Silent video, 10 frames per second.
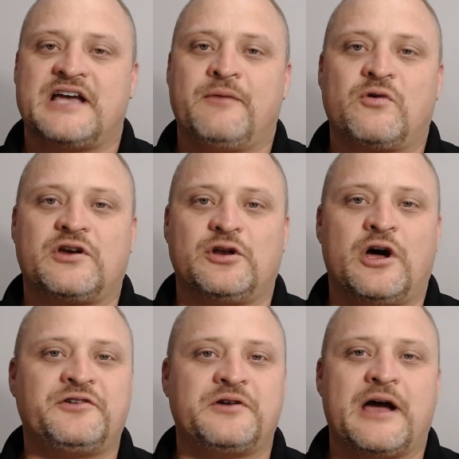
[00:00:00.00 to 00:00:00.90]
I'm working
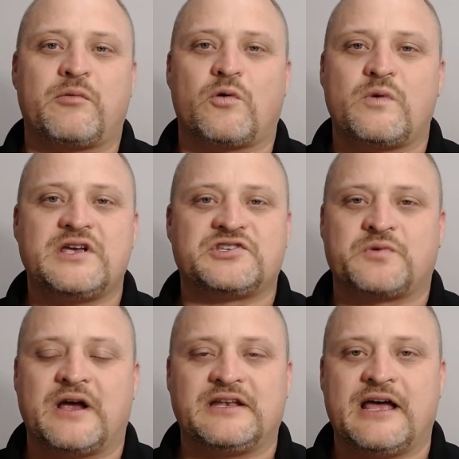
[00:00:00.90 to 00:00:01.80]
100-hour weeks
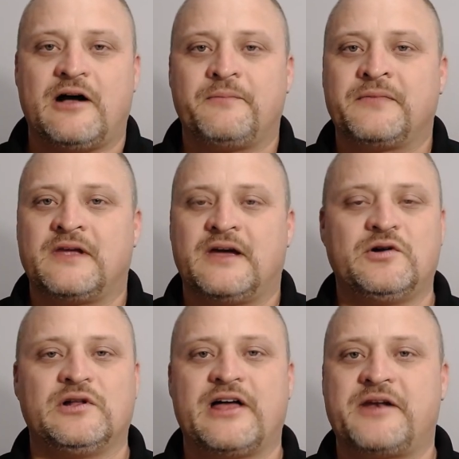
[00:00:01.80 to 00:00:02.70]
right now. I know
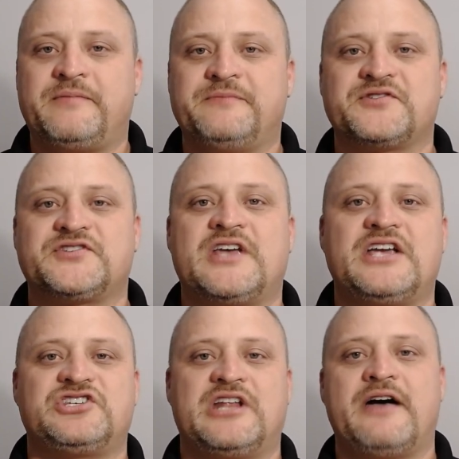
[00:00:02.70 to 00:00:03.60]
a lot of people say I
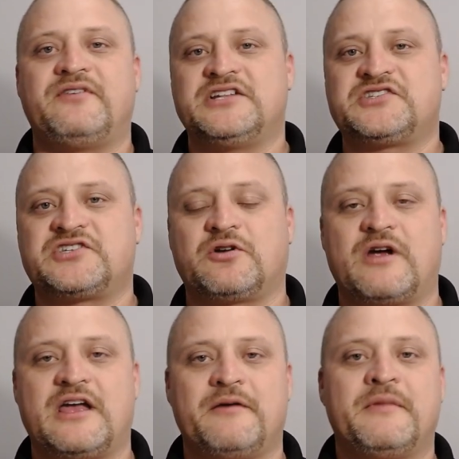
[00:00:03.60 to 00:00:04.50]
should have an
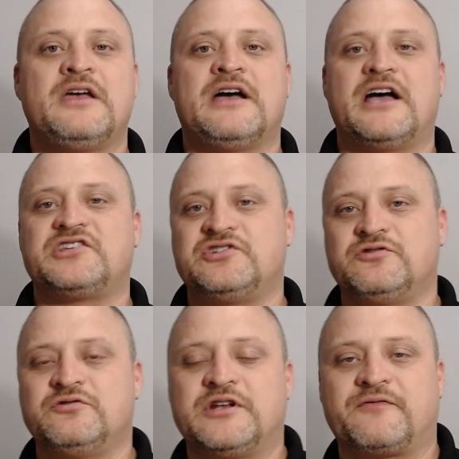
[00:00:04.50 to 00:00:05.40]
Instagram. I should
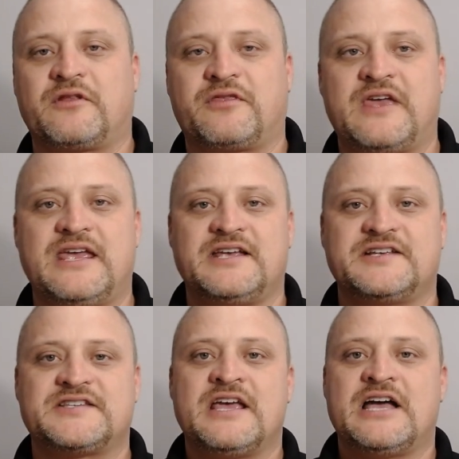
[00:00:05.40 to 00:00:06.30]
do different
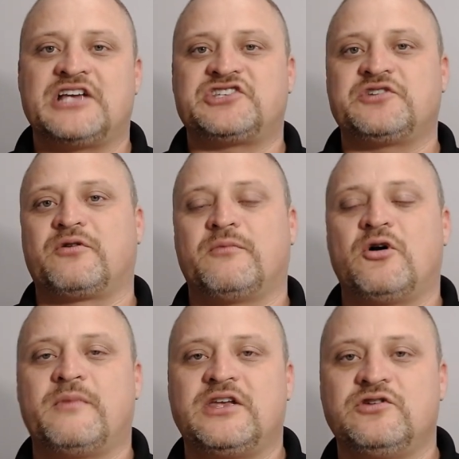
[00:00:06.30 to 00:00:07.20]
things. I should
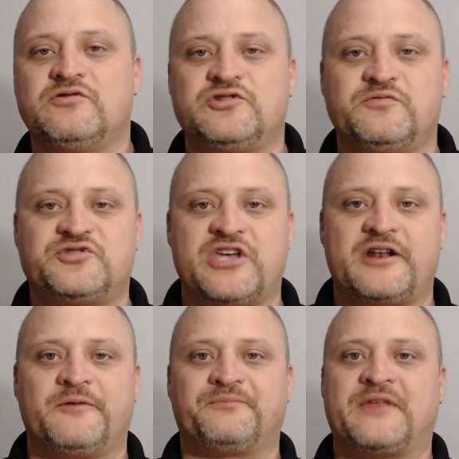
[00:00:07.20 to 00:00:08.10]
promote my YouTube
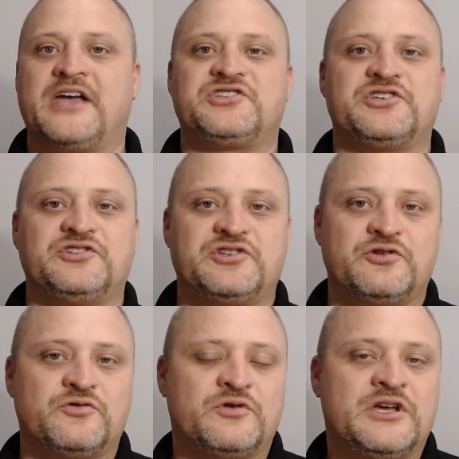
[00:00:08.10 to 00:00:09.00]
channel. I should
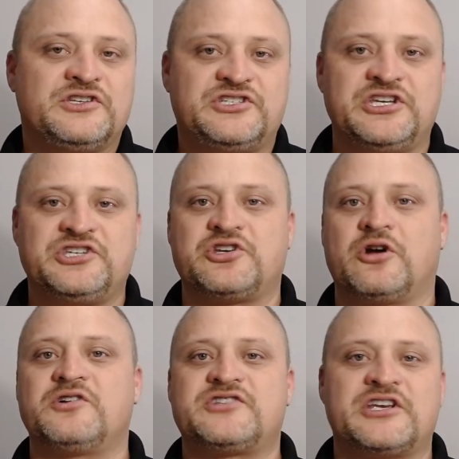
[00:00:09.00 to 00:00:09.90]
do
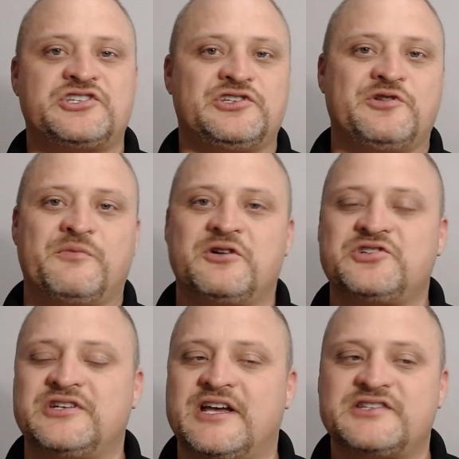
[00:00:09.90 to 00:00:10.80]
t-shirts. I should do
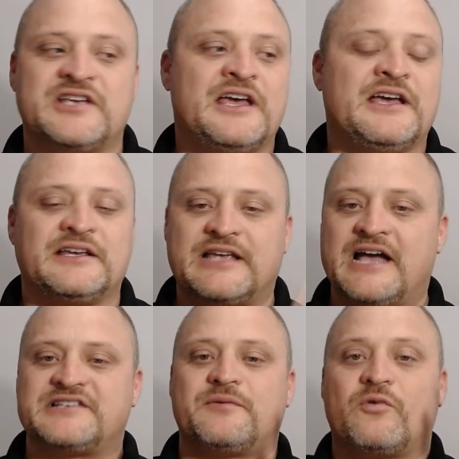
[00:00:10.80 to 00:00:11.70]
merchandise.
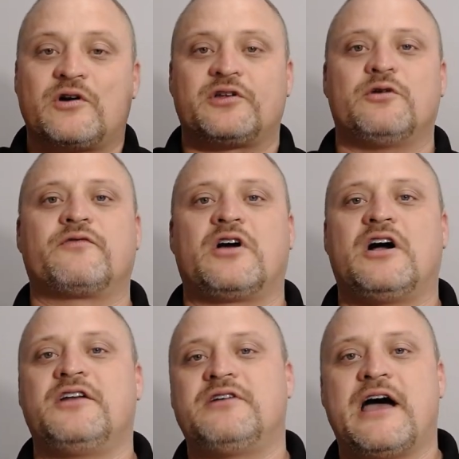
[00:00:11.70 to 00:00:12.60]
Guys, I'm working over
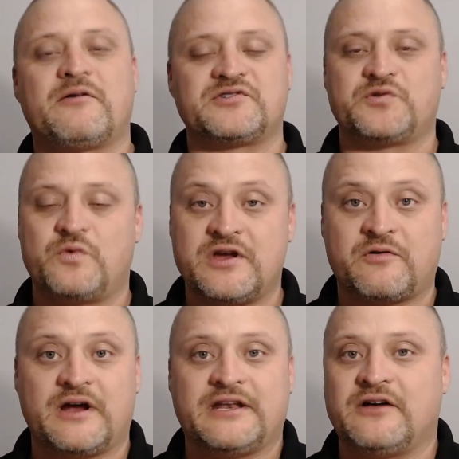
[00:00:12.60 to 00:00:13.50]
100 hours a week
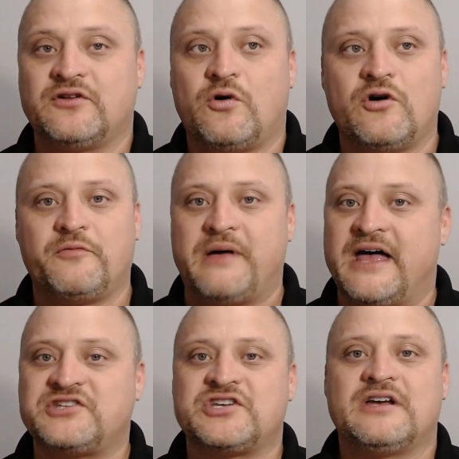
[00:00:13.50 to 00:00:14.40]
right now in the oil
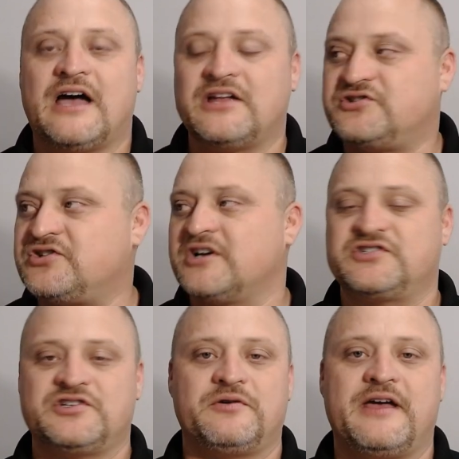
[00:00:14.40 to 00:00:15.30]
patch. I just
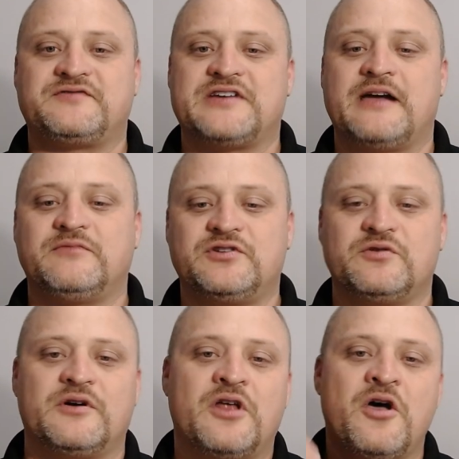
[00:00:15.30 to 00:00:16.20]
don't have time to do
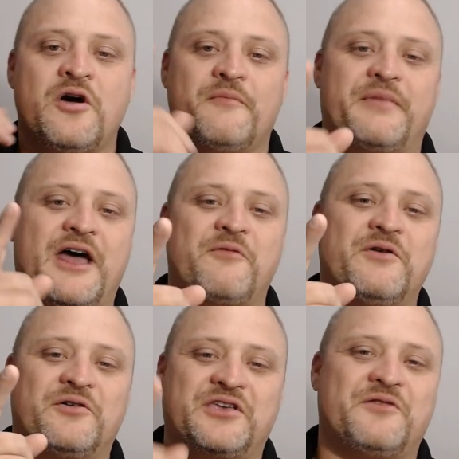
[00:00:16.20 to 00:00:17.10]
it, but I
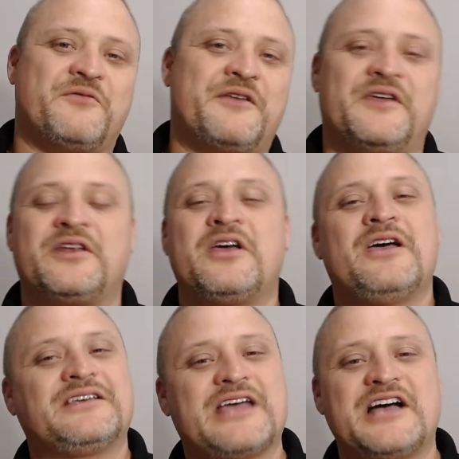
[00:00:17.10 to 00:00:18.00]
will get with it.
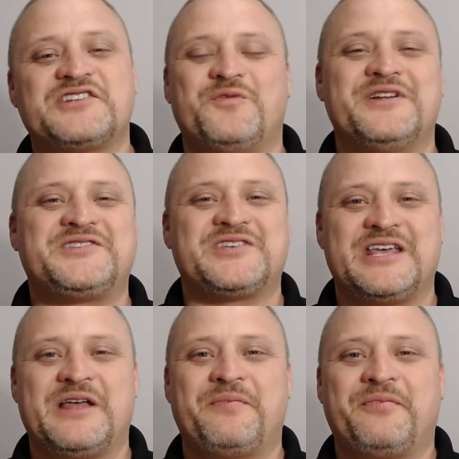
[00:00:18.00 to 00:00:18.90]
Guys, once
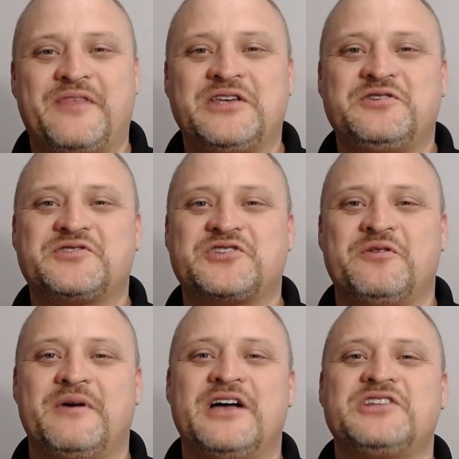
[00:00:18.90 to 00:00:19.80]
again, thank you so
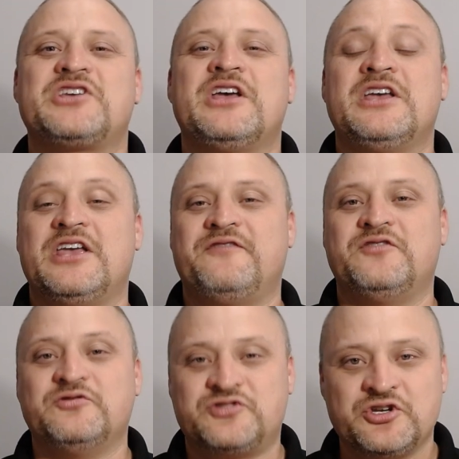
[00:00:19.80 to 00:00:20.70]
much. If
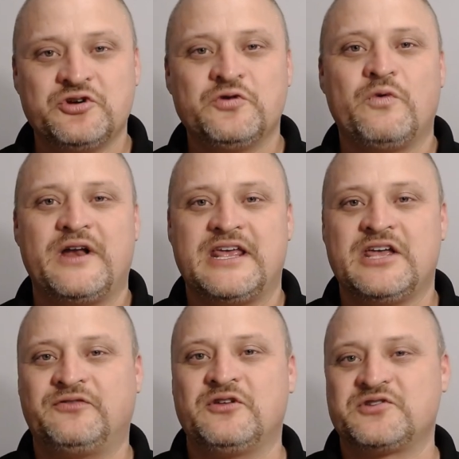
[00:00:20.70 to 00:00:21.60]
you do want to
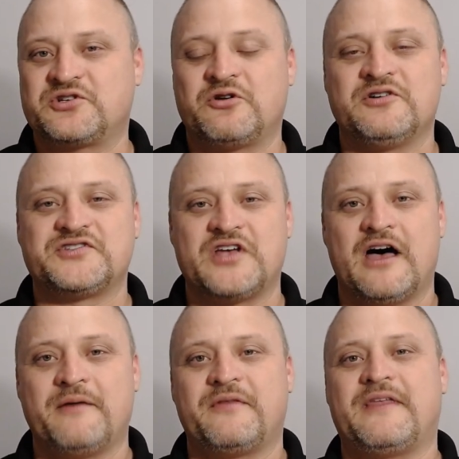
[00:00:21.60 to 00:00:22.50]
hit those girls
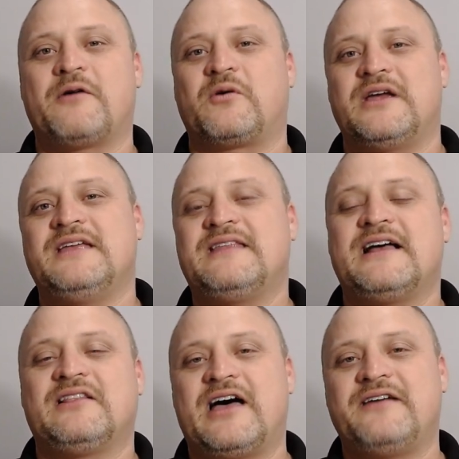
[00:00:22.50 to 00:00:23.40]
up that were in
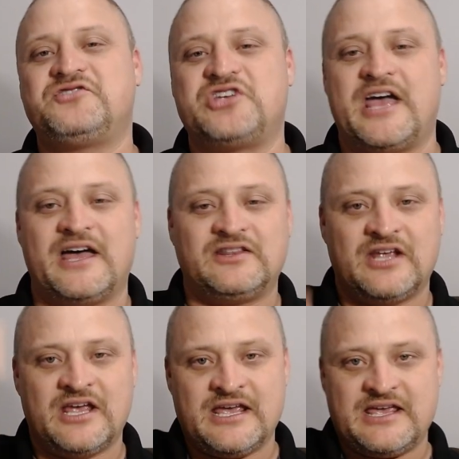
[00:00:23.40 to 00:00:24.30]
that live chat,
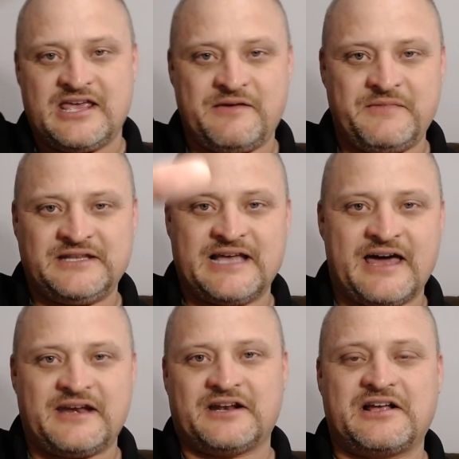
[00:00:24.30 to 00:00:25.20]
hit me
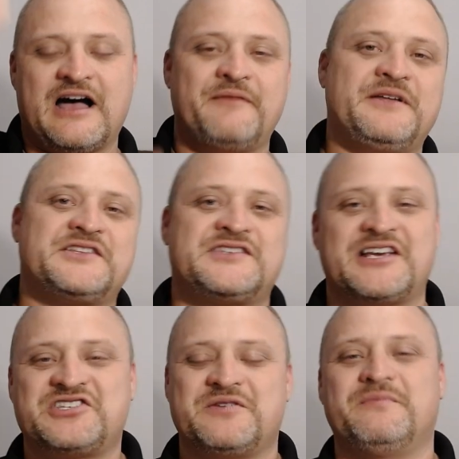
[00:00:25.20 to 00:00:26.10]
down in the comment
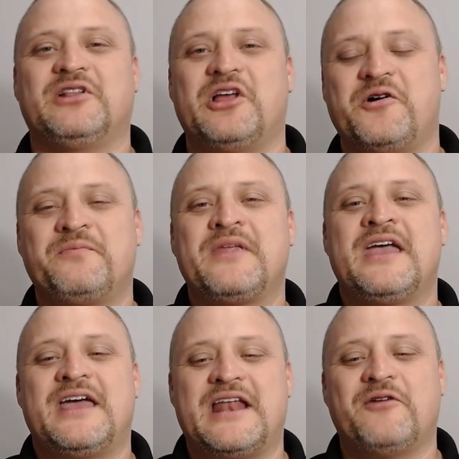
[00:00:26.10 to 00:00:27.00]
section below,
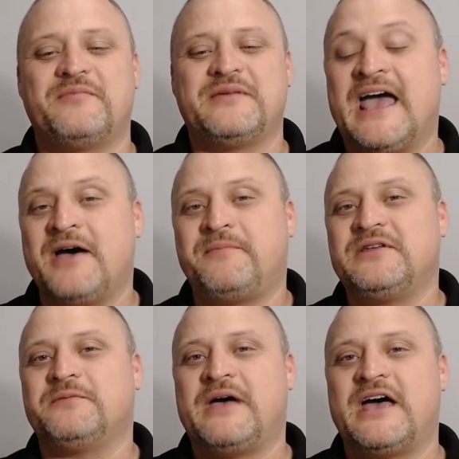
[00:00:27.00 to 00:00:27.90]
and I'll be happy
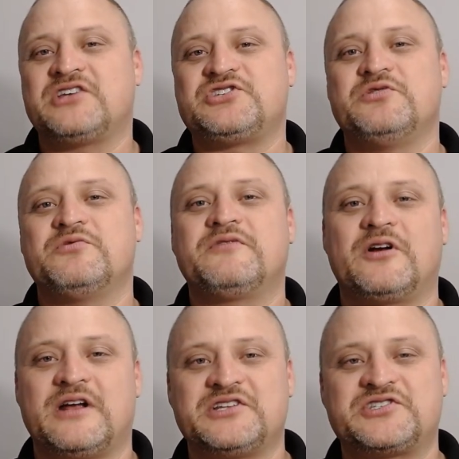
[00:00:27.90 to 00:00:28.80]
to pass you
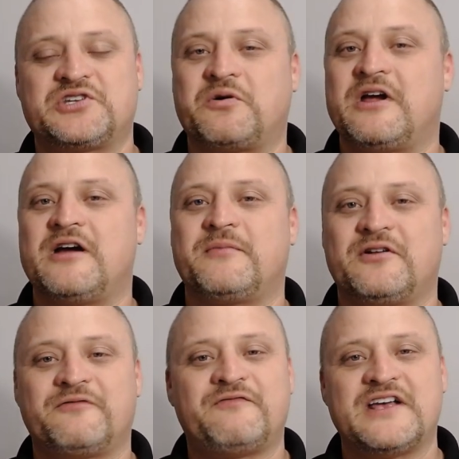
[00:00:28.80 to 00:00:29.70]
their Instagram or
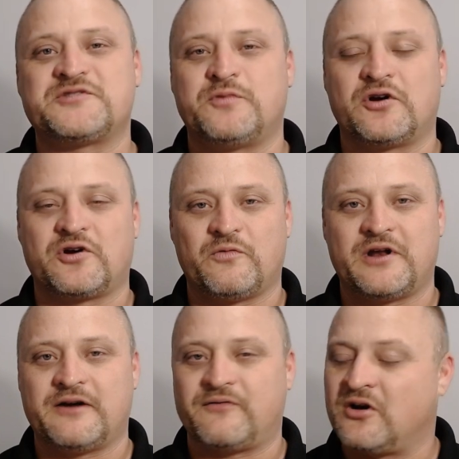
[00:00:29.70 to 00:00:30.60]
their Facebook or
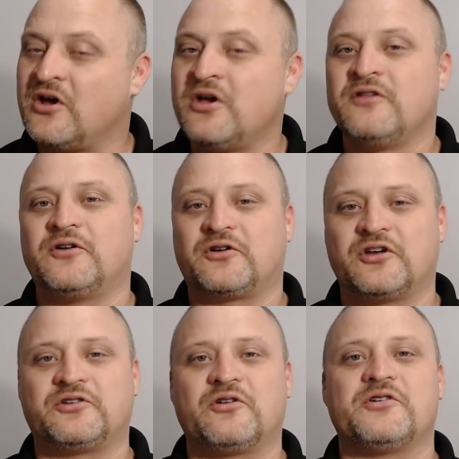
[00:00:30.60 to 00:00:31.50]
whatever. They're
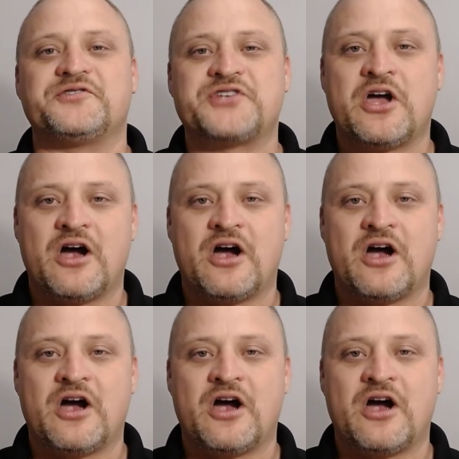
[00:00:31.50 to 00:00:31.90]
good girls.